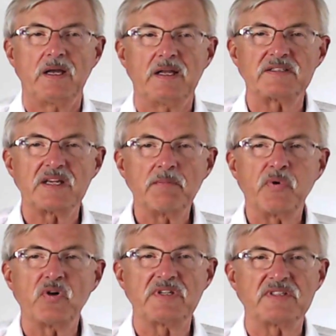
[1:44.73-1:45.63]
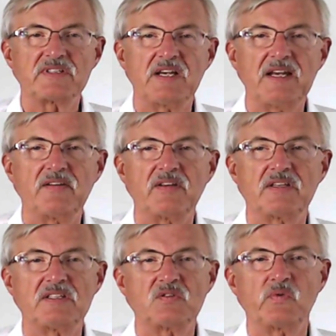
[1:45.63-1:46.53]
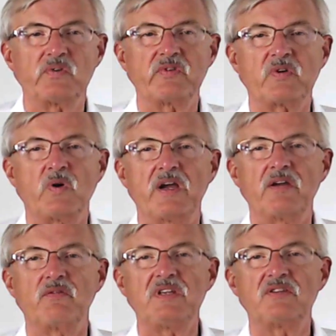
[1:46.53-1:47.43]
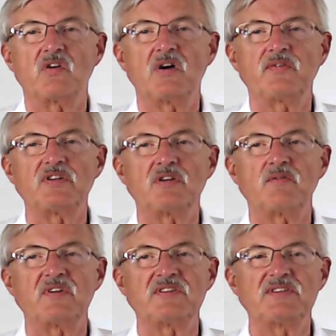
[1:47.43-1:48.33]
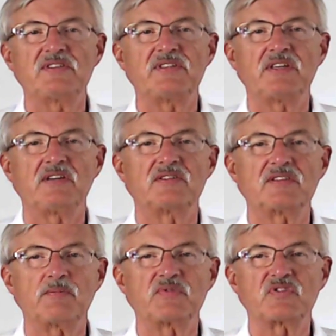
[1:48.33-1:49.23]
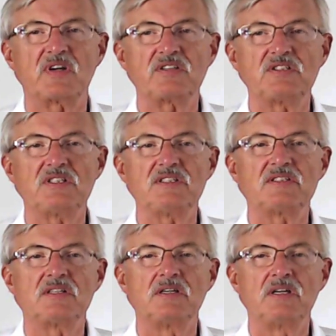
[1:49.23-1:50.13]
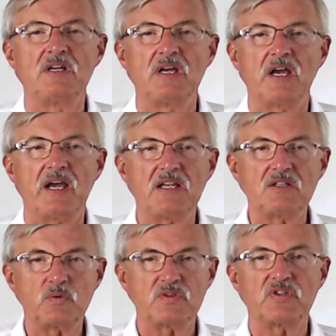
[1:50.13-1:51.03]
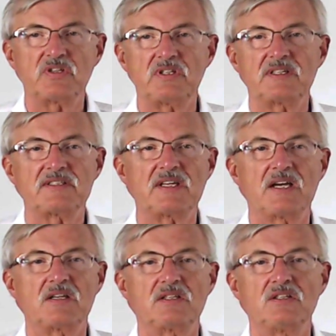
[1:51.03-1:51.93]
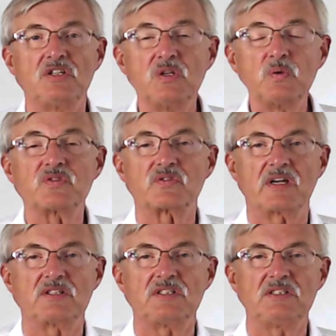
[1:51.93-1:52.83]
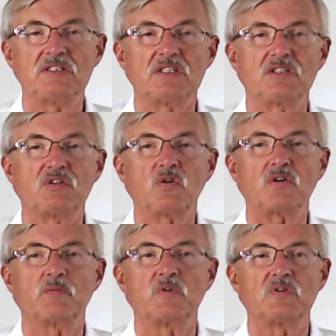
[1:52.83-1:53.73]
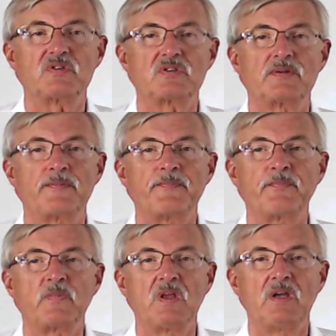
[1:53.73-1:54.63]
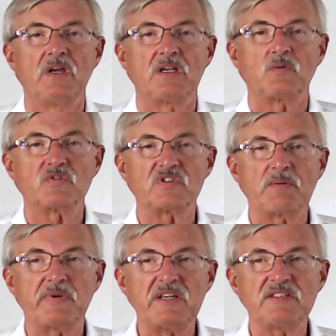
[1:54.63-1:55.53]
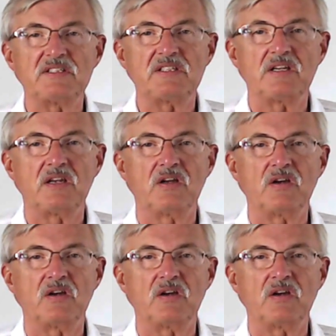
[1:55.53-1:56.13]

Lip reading: At some point, it's clear that this will require redrafting of existing sub-strategies and, to a certain extent, new strategic documents. It was implicit in